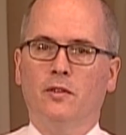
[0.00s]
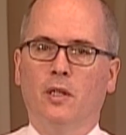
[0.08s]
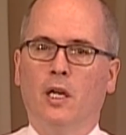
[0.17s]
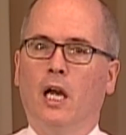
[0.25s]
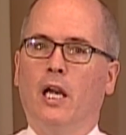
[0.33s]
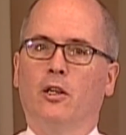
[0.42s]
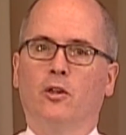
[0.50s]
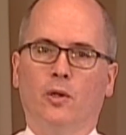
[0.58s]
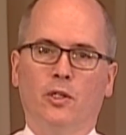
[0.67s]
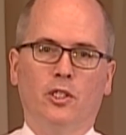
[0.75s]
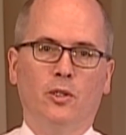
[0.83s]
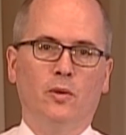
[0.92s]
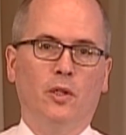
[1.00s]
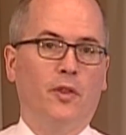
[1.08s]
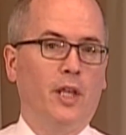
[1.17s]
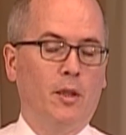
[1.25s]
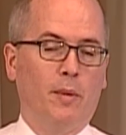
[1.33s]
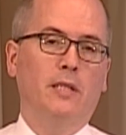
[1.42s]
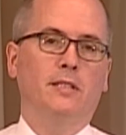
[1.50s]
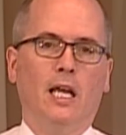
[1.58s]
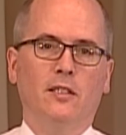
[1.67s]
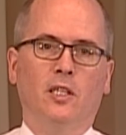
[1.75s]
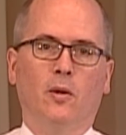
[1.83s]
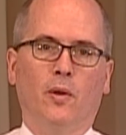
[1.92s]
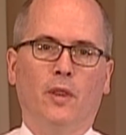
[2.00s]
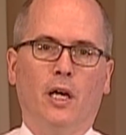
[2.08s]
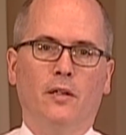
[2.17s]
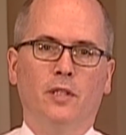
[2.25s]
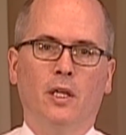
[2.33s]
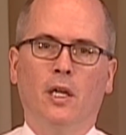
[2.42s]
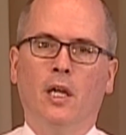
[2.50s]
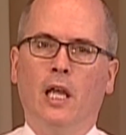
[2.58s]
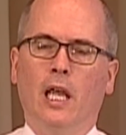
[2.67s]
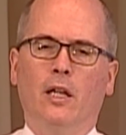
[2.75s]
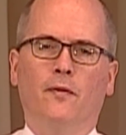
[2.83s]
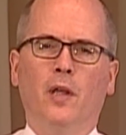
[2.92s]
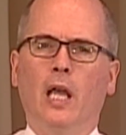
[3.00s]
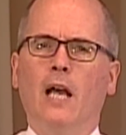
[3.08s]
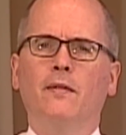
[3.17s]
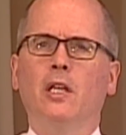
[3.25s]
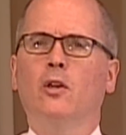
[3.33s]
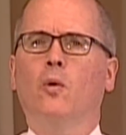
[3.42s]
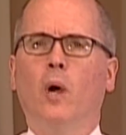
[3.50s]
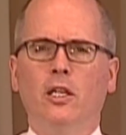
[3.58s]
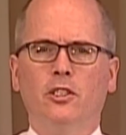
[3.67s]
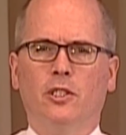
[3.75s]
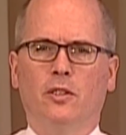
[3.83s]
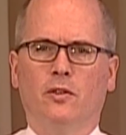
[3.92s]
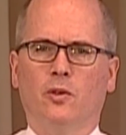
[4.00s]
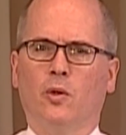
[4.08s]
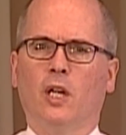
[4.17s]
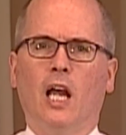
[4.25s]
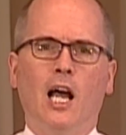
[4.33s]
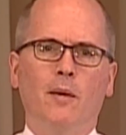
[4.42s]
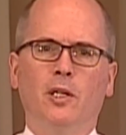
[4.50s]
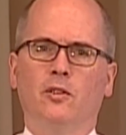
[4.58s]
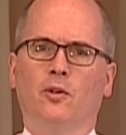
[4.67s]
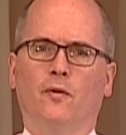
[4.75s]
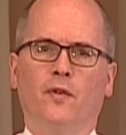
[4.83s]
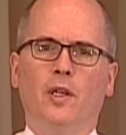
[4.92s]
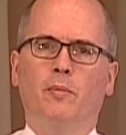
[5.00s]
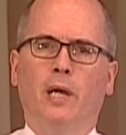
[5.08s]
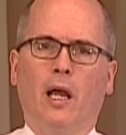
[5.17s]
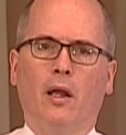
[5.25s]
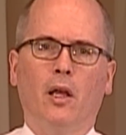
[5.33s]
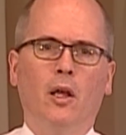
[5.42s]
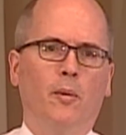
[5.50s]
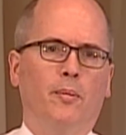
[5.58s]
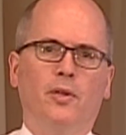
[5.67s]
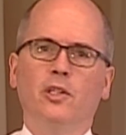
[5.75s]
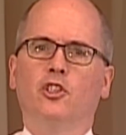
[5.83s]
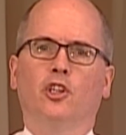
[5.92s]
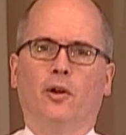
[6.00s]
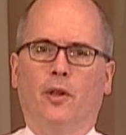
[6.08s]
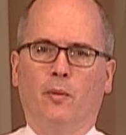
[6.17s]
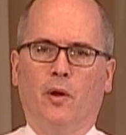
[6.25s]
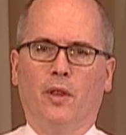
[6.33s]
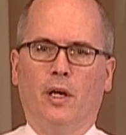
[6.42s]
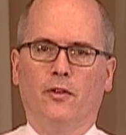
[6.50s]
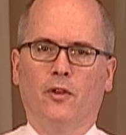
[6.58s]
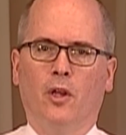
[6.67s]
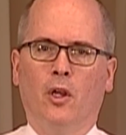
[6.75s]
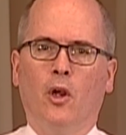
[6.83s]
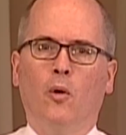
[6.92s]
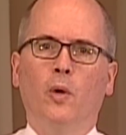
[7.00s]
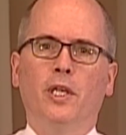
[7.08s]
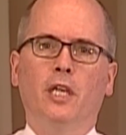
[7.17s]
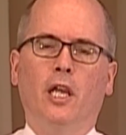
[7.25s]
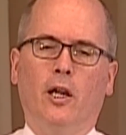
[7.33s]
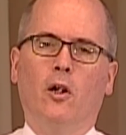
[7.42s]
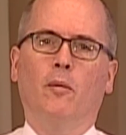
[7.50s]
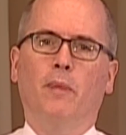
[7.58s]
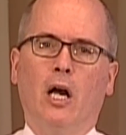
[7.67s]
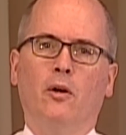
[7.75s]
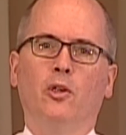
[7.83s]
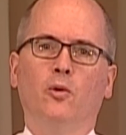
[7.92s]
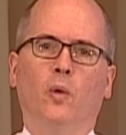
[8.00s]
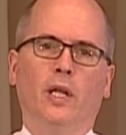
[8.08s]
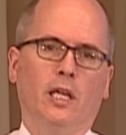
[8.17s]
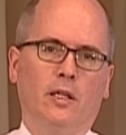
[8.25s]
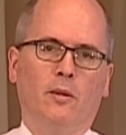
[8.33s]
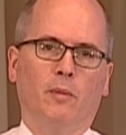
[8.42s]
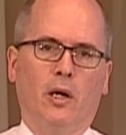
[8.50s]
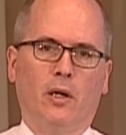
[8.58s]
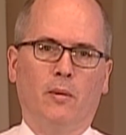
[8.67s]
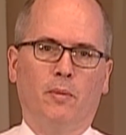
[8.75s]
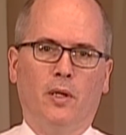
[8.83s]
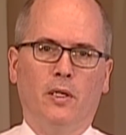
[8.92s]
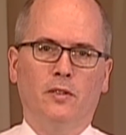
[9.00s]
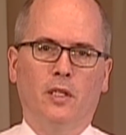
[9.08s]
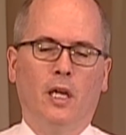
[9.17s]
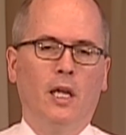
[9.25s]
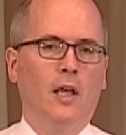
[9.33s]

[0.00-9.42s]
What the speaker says: us. I encourage you to think about testing with us. And if you have any questions or comments or feedback, please share them with us. We care about you winning in the marketplace.